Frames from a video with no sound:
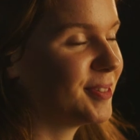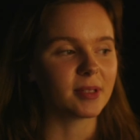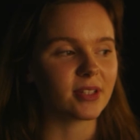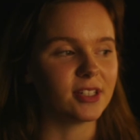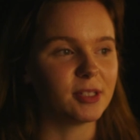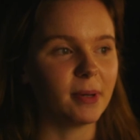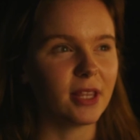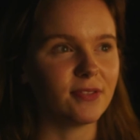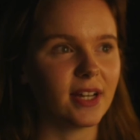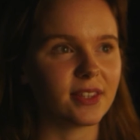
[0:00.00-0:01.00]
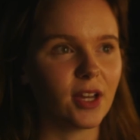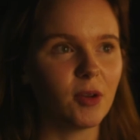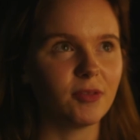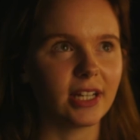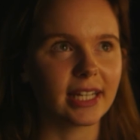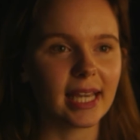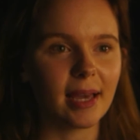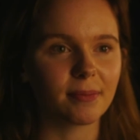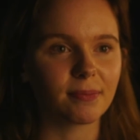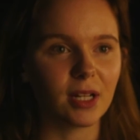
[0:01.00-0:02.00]
I'm excited by the fact that hopefully I can
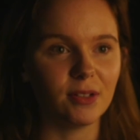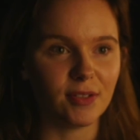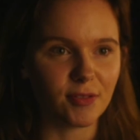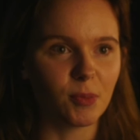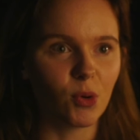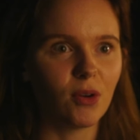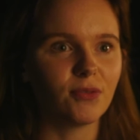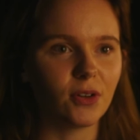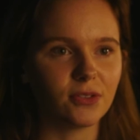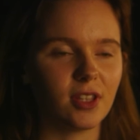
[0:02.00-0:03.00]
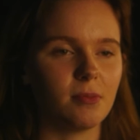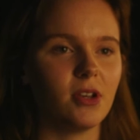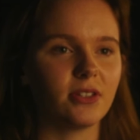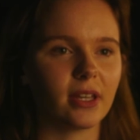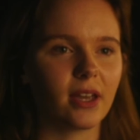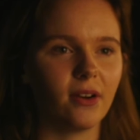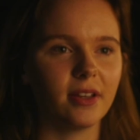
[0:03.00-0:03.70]
get kind of even more involved in the music here.